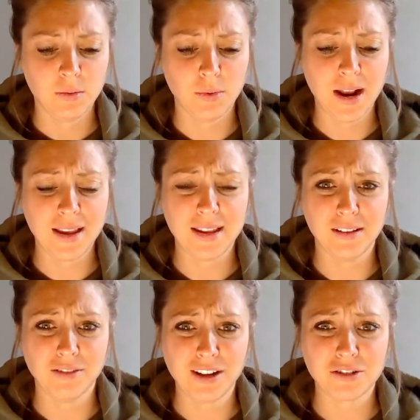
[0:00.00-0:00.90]
Would I get
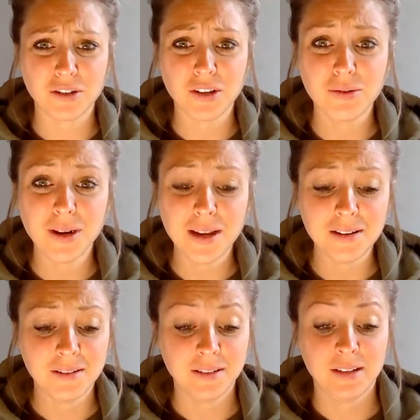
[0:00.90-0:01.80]
electrocuted?
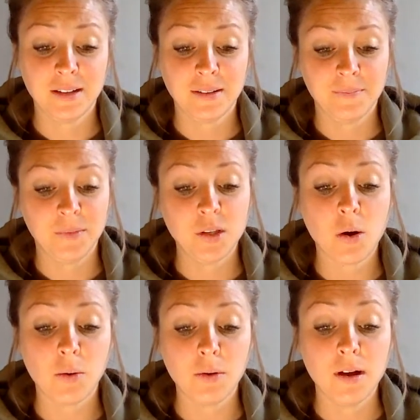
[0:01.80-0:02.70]

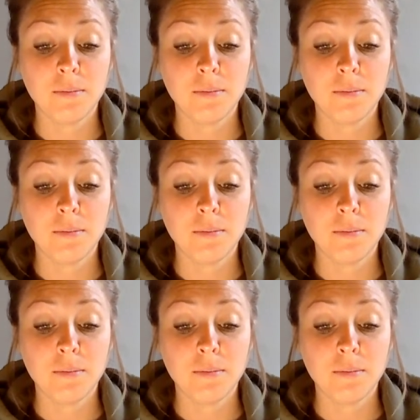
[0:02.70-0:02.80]
No,